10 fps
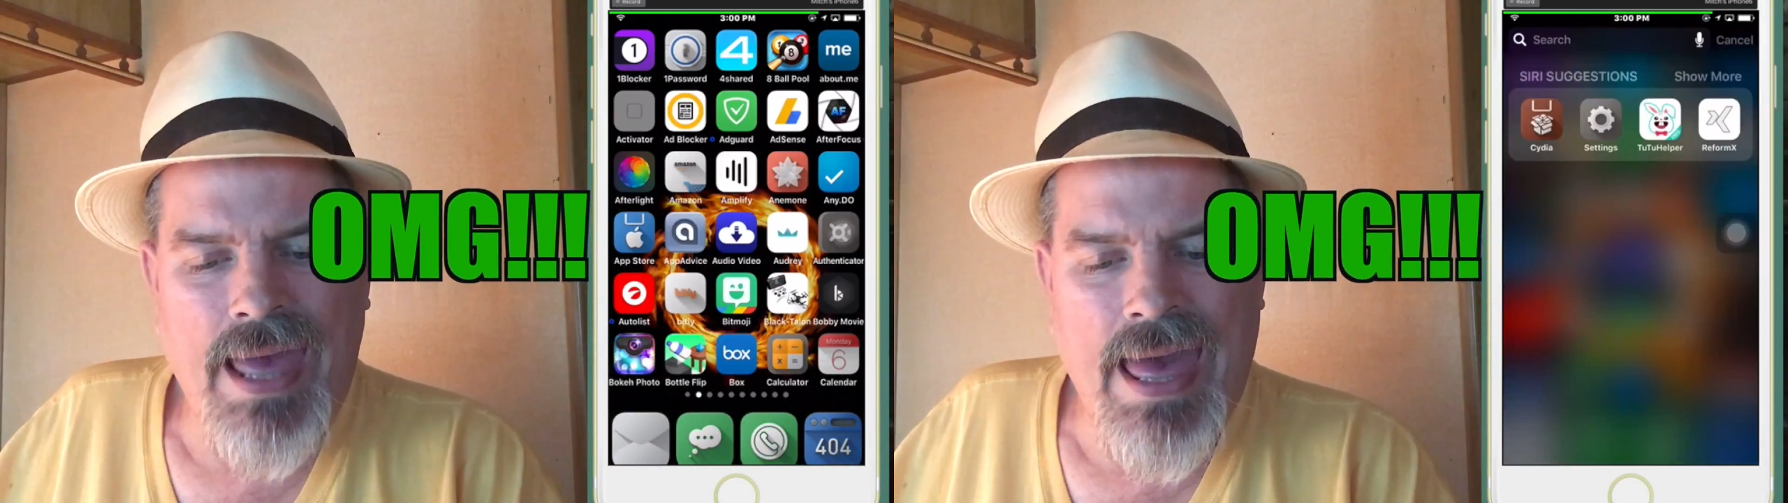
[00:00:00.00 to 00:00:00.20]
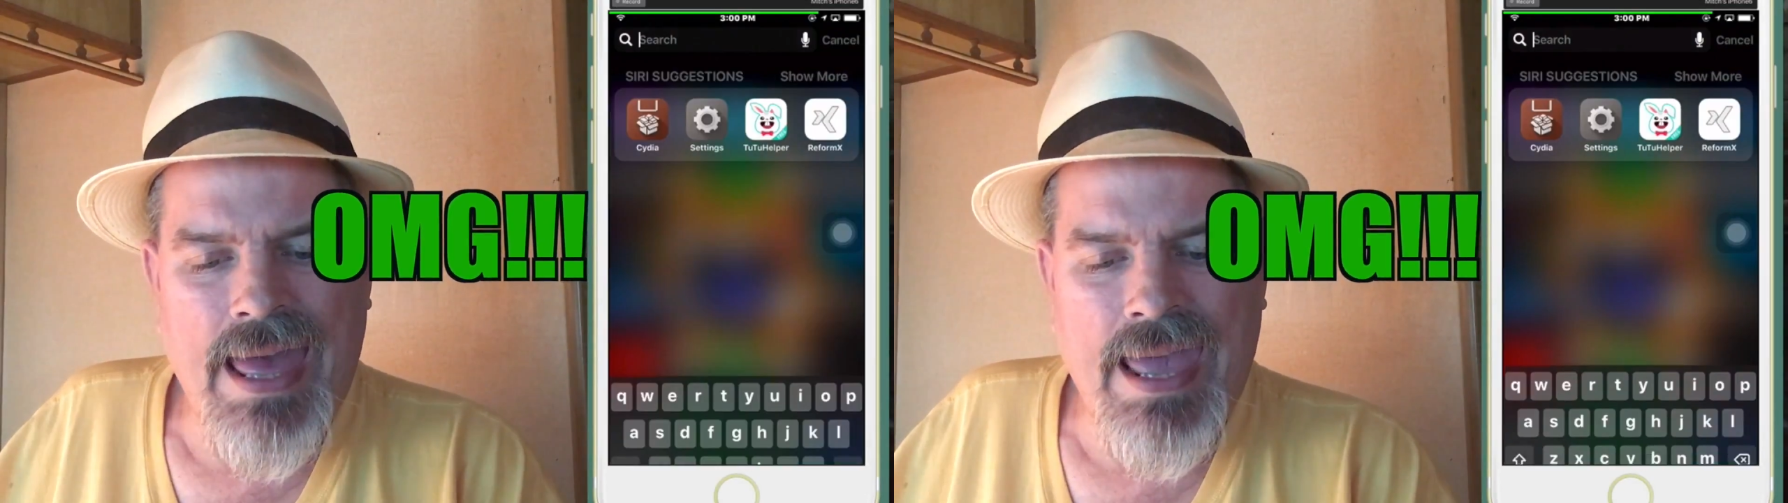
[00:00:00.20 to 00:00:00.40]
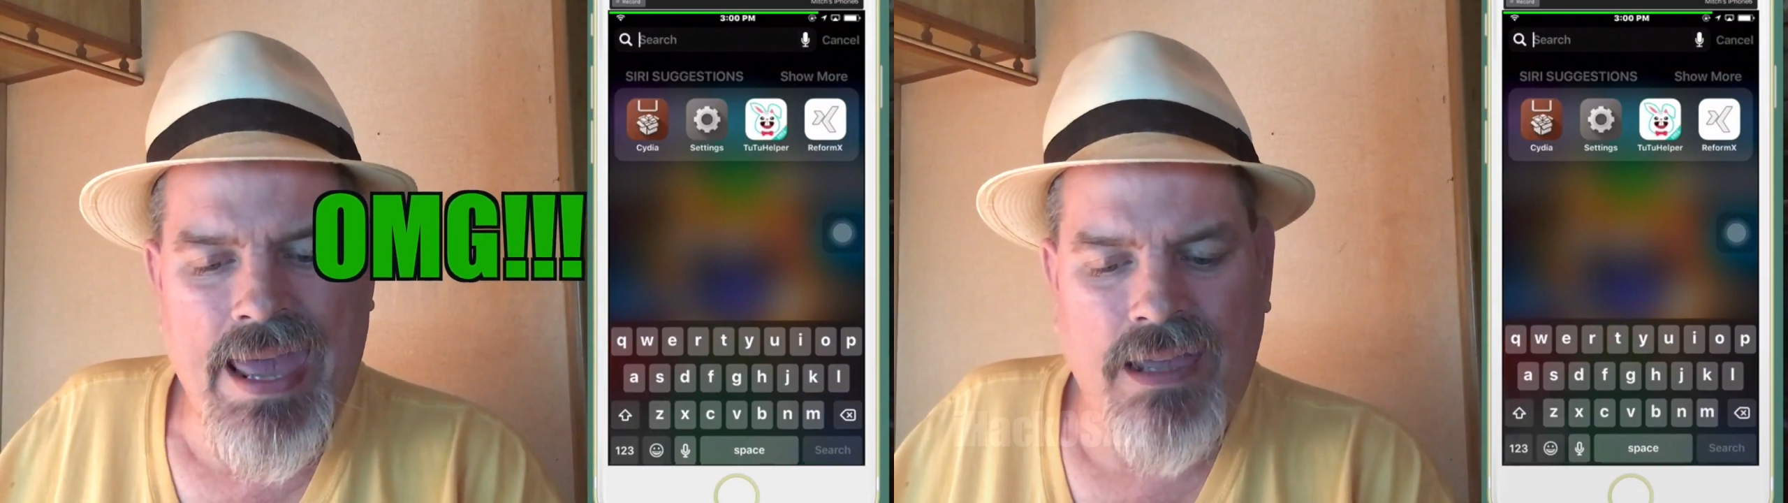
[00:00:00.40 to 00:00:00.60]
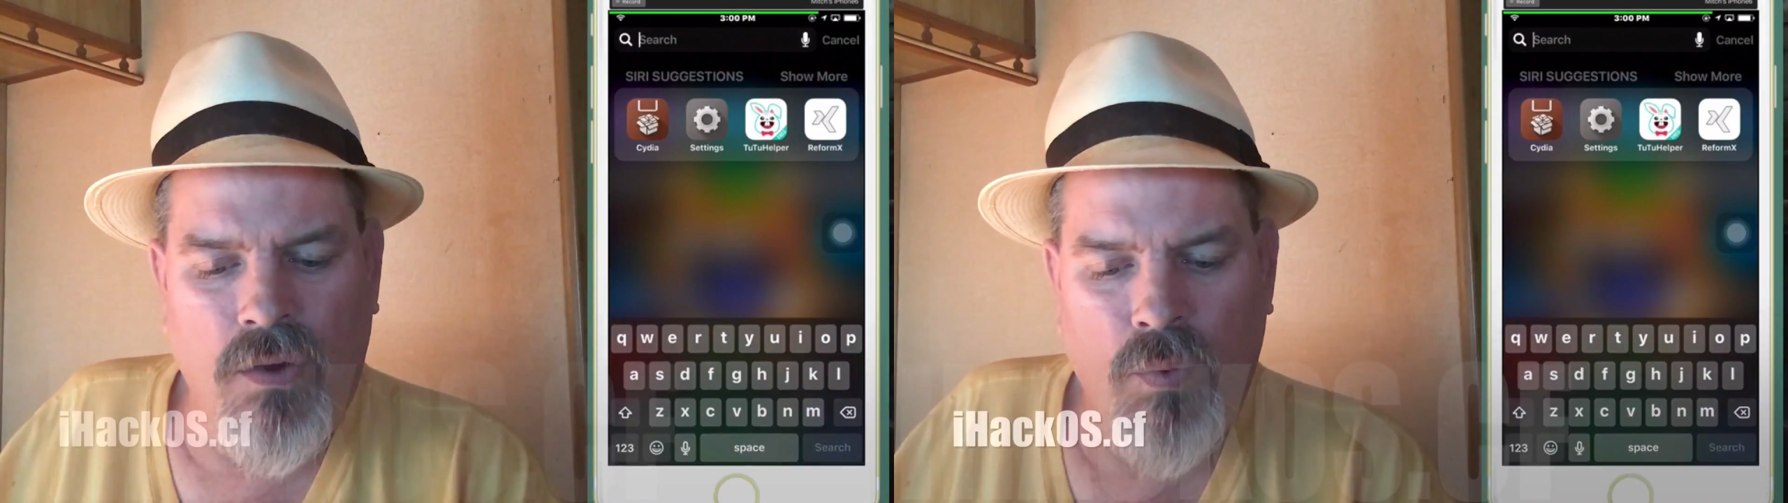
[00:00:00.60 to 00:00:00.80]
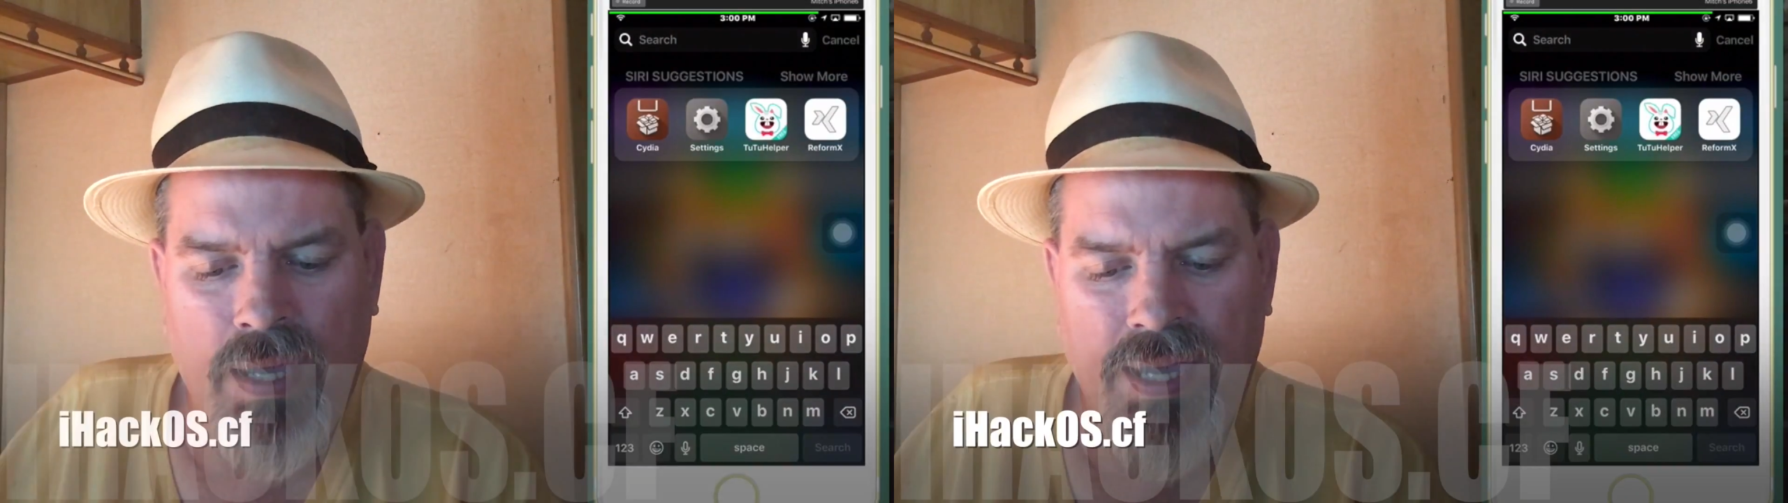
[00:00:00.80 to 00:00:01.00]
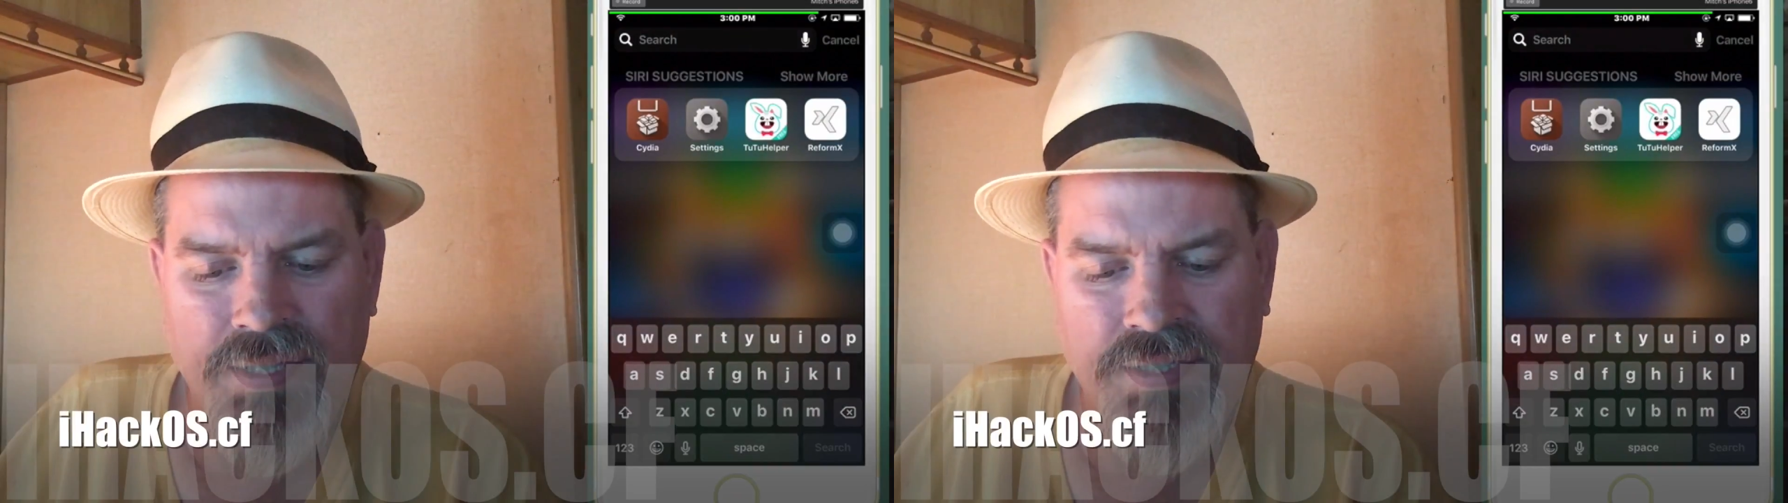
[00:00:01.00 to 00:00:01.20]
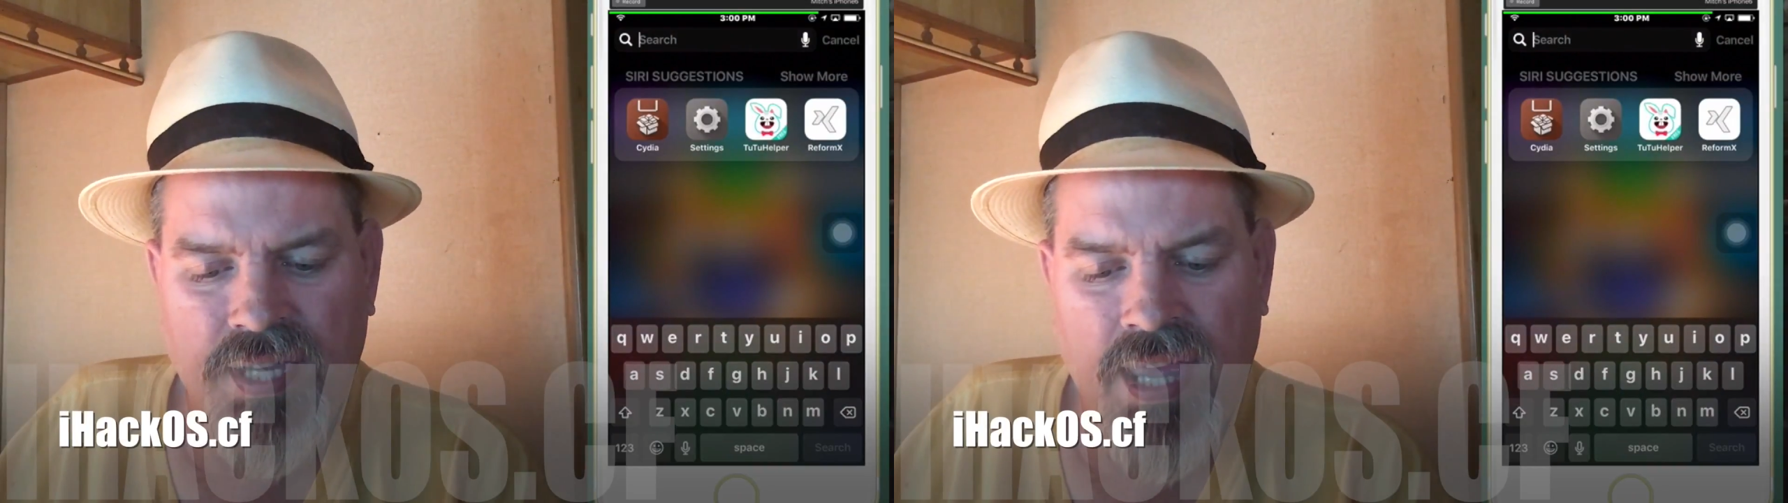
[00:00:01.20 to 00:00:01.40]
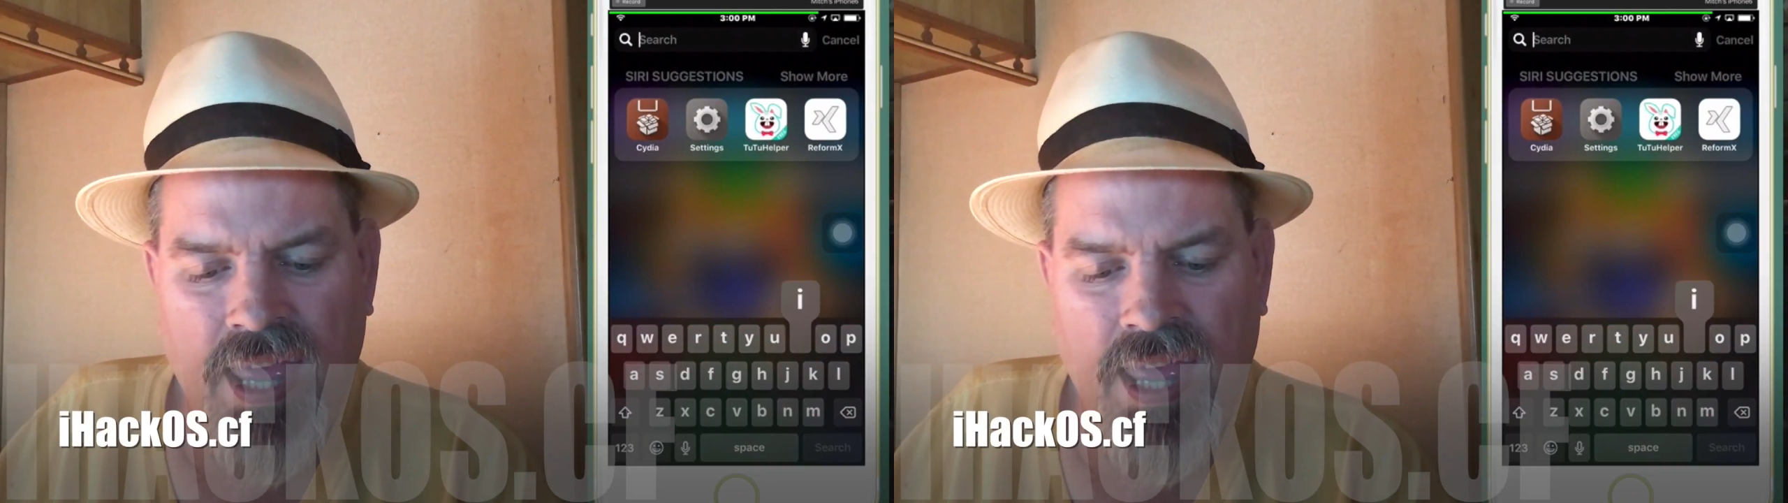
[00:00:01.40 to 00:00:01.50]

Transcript: iHackOS.